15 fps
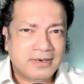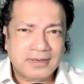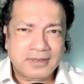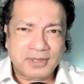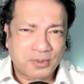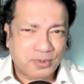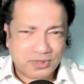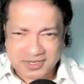
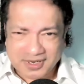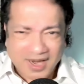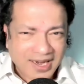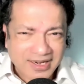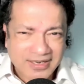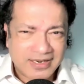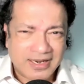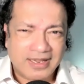there was
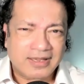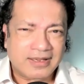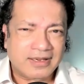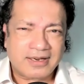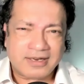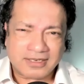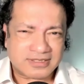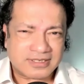
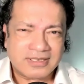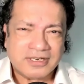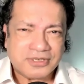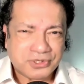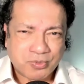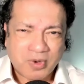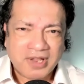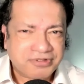lightning cutting
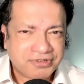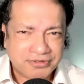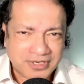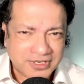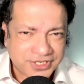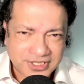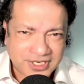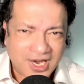its way through
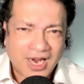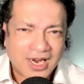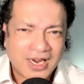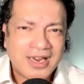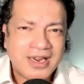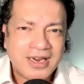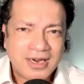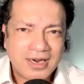the sky.